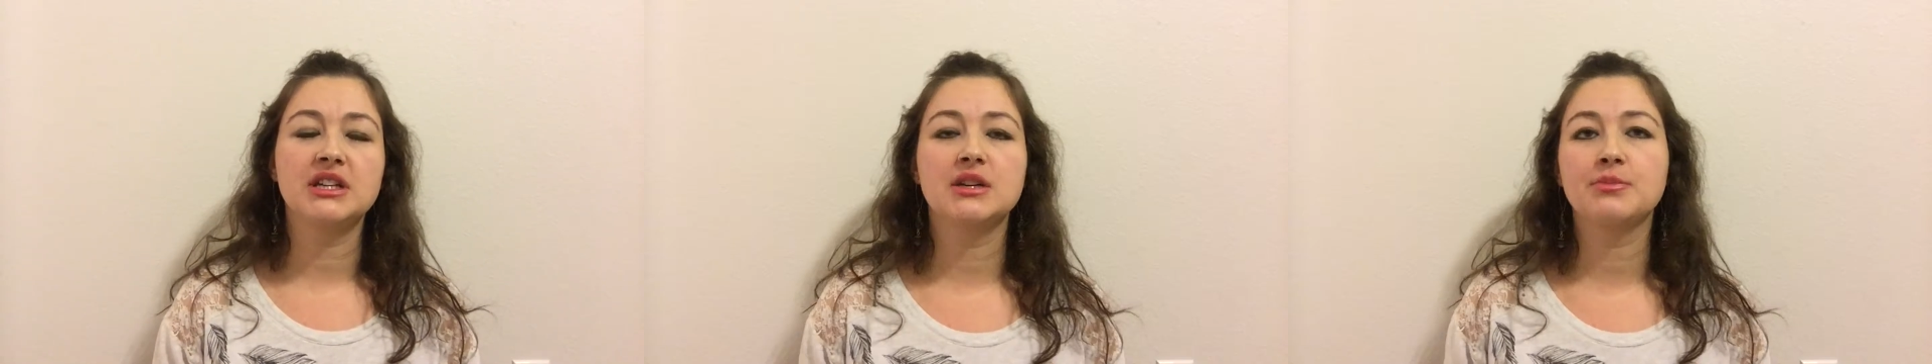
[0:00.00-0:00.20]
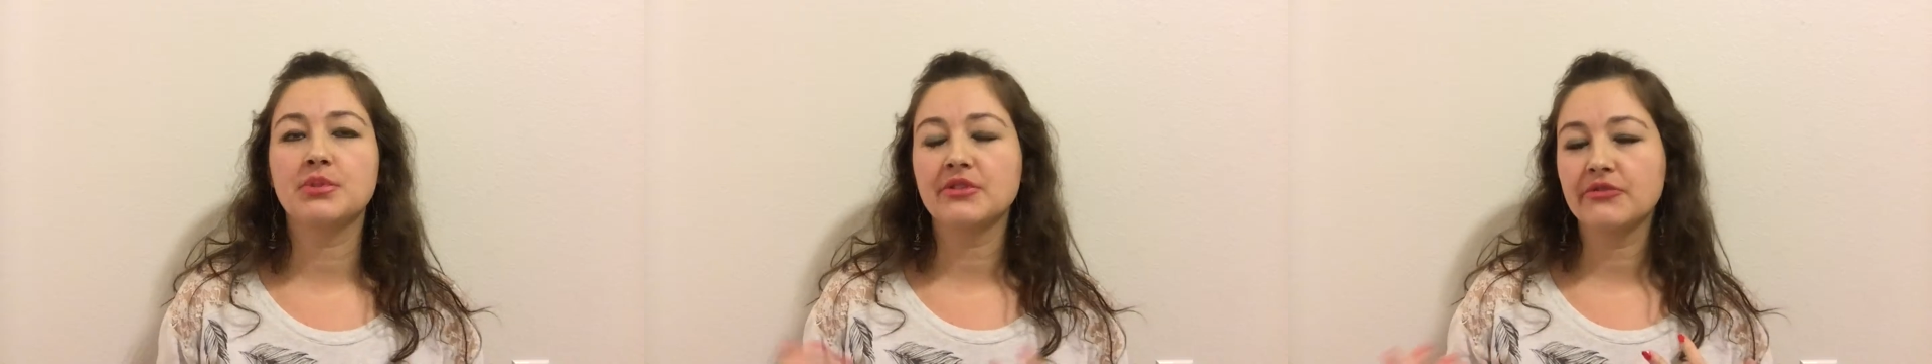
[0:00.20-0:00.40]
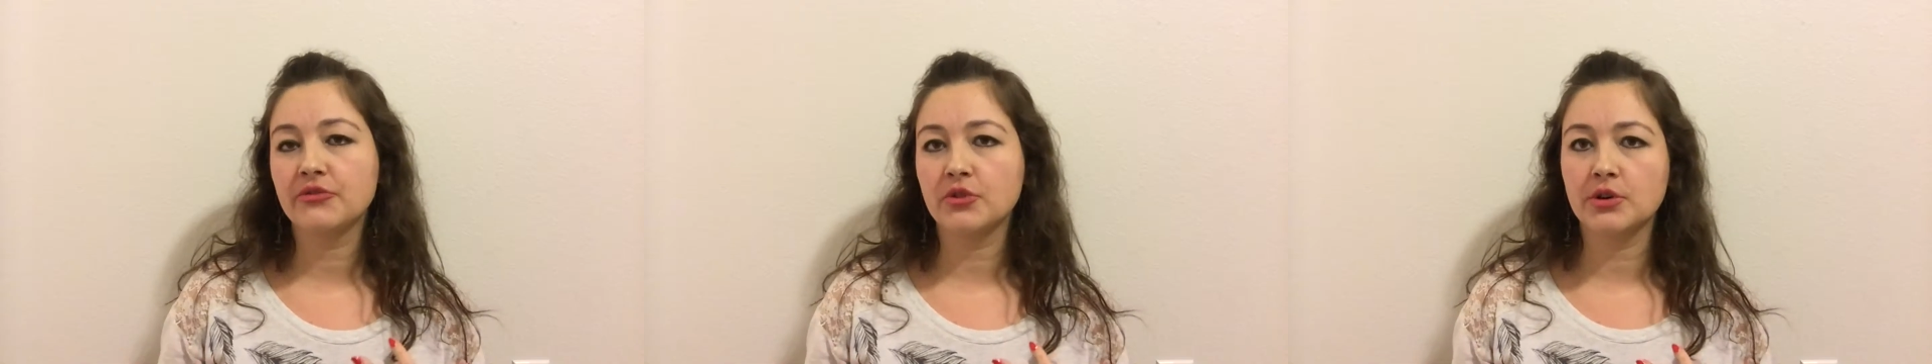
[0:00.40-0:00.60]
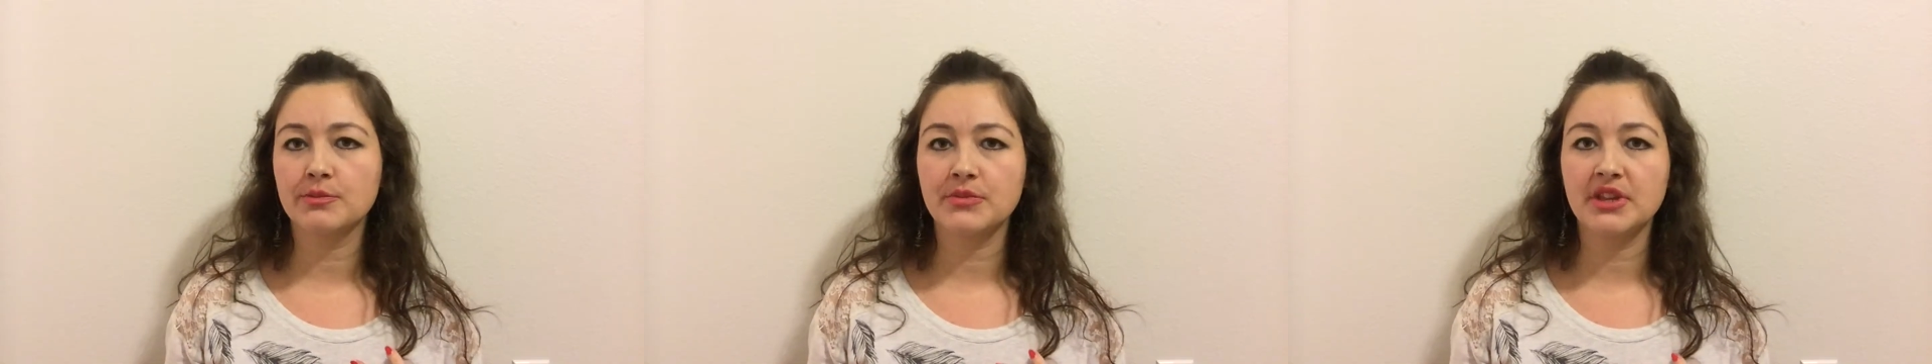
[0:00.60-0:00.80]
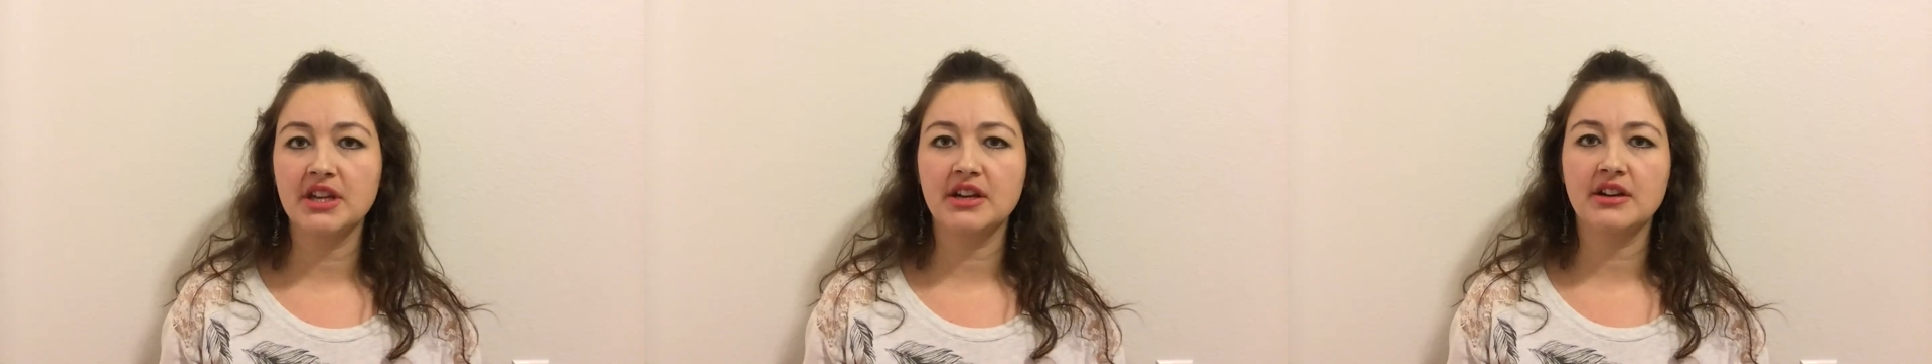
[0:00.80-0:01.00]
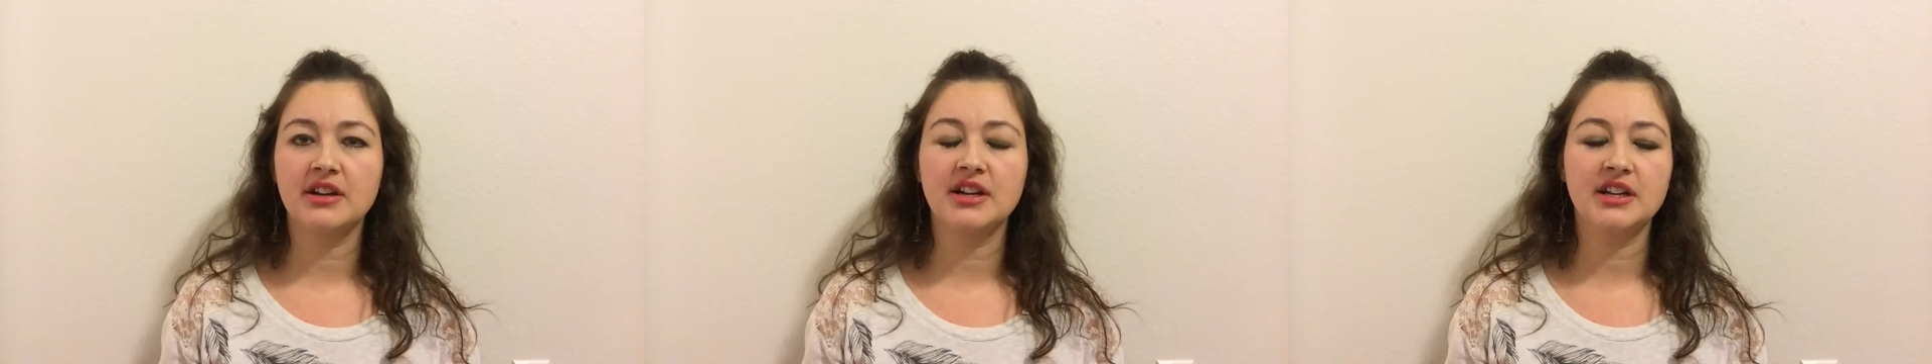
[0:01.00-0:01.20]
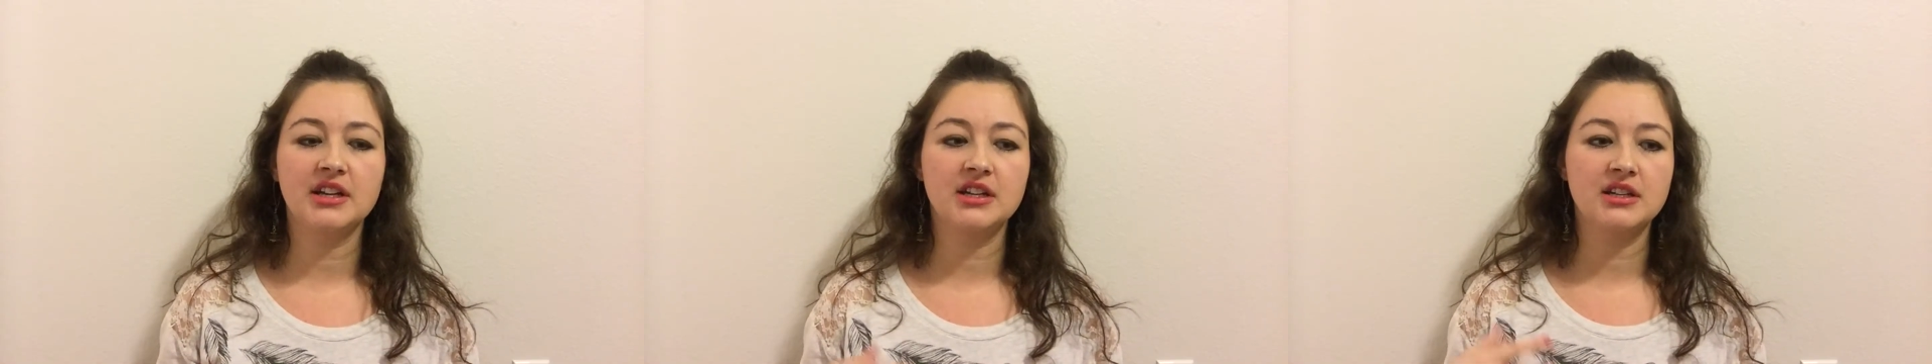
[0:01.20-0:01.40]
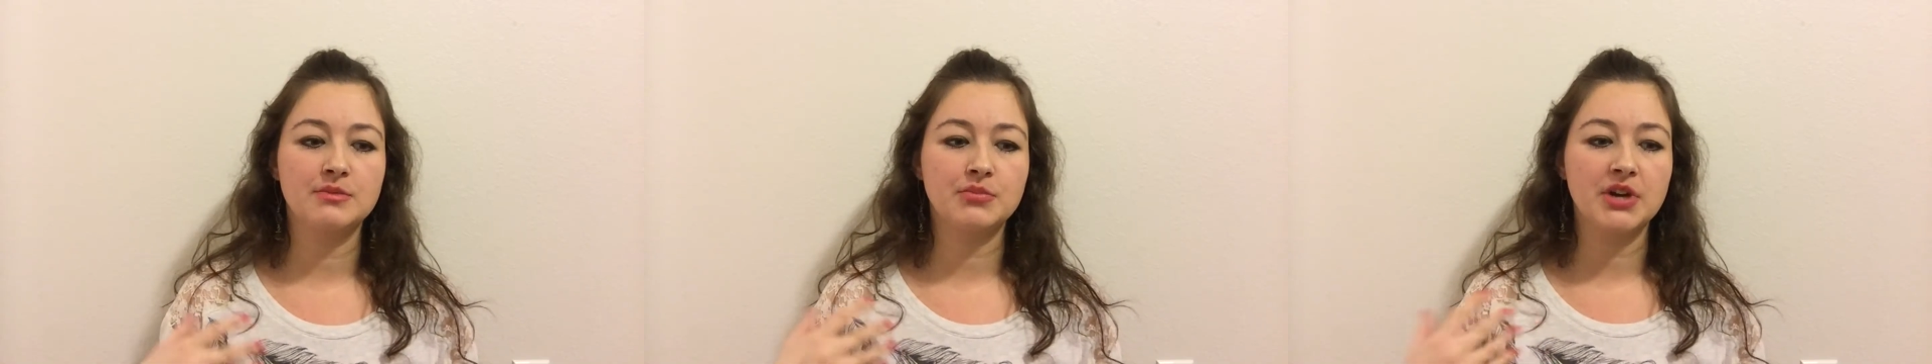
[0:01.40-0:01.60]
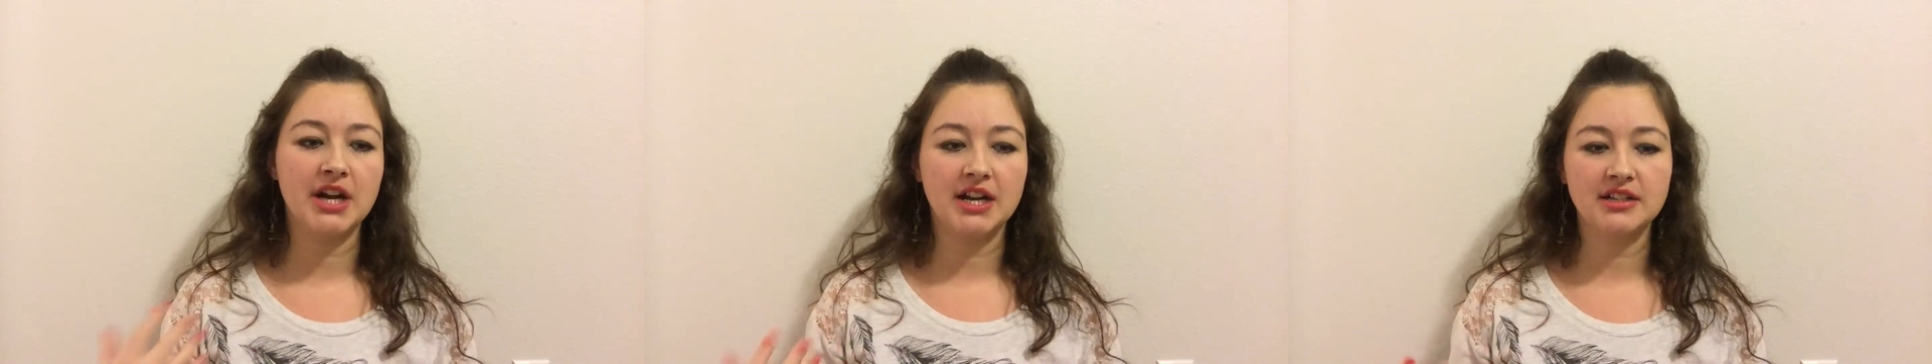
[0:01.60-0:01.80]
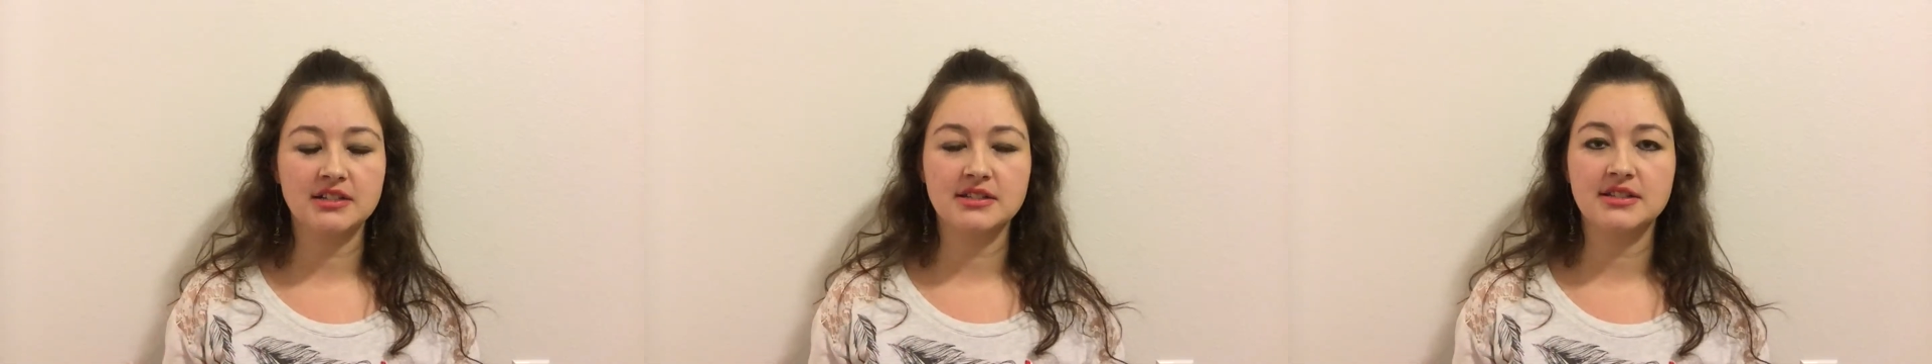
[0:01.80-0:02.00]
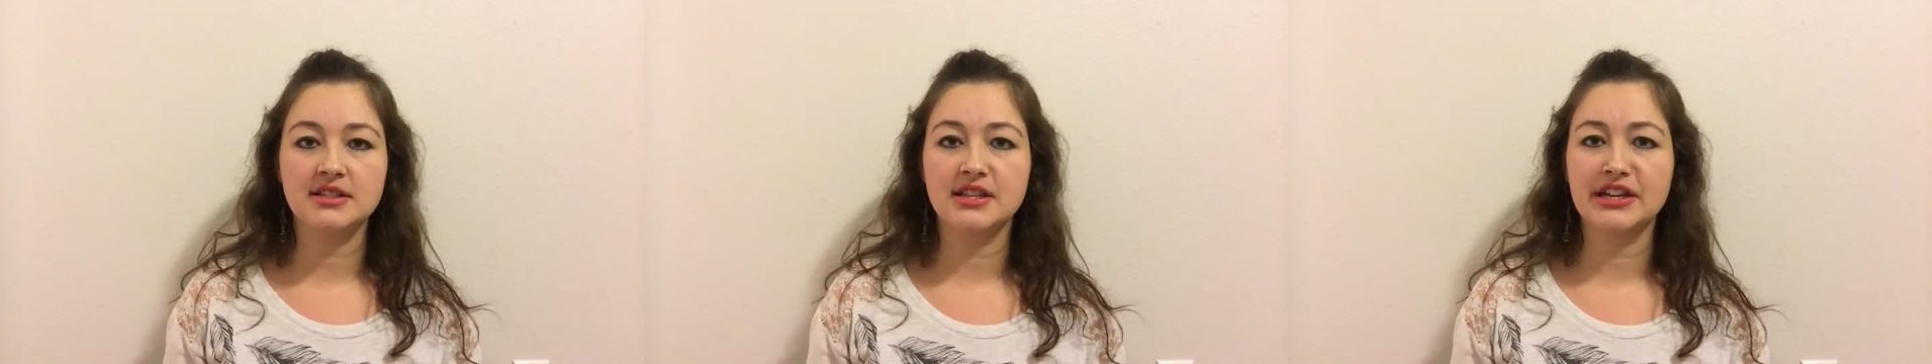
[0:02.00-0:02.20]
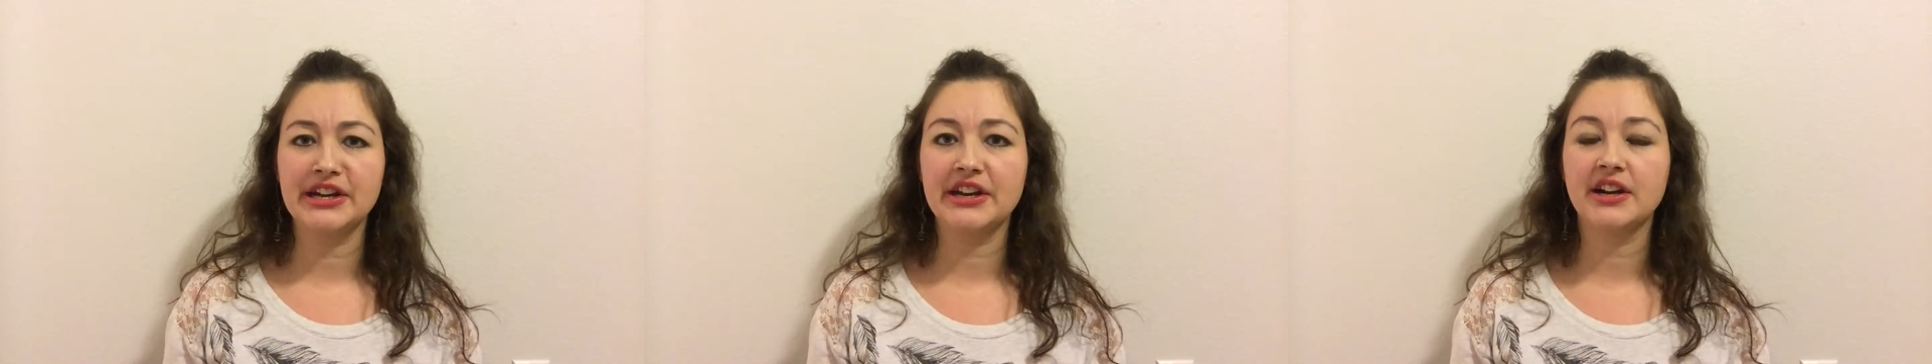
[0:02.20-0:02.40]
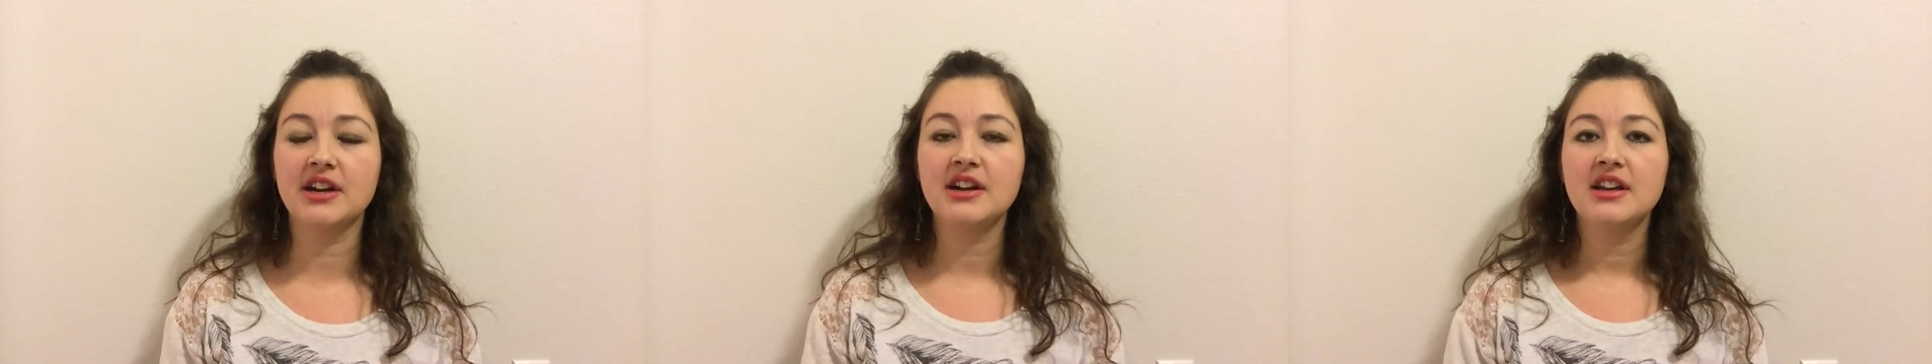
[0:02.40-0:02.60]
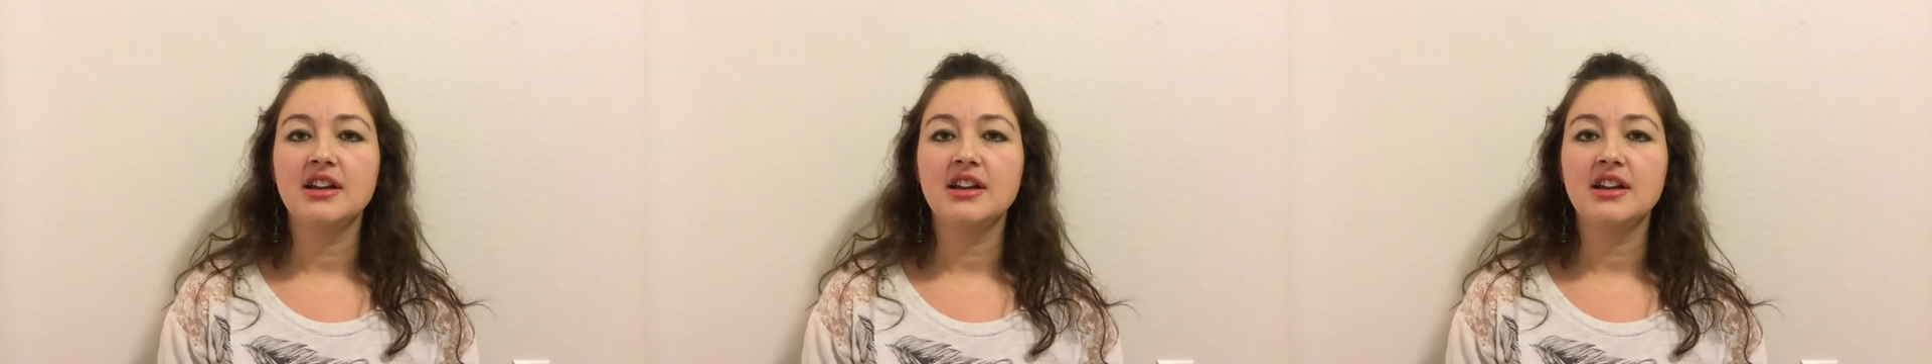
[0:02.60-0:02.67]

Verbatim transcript: get to perform there and practice there.